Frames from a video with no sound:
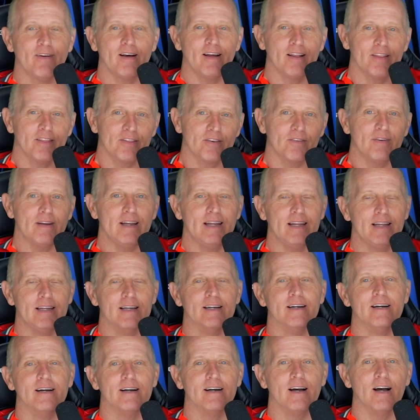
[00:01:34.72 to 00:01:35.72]
are
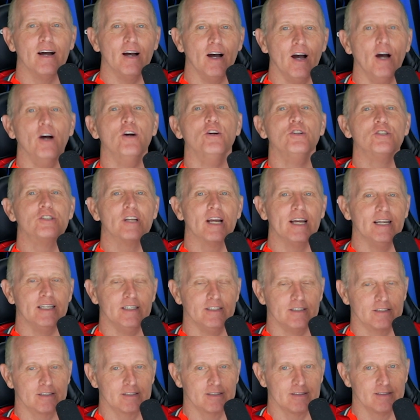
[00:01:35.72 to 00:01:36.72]
three
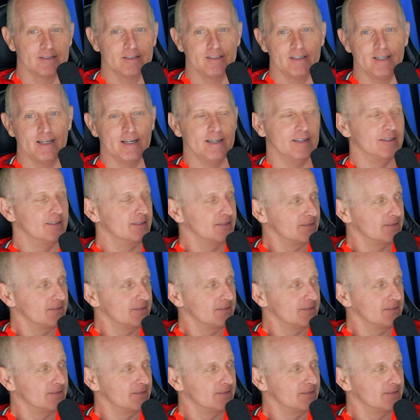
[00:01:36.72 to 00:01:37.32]
OJs. Yeah,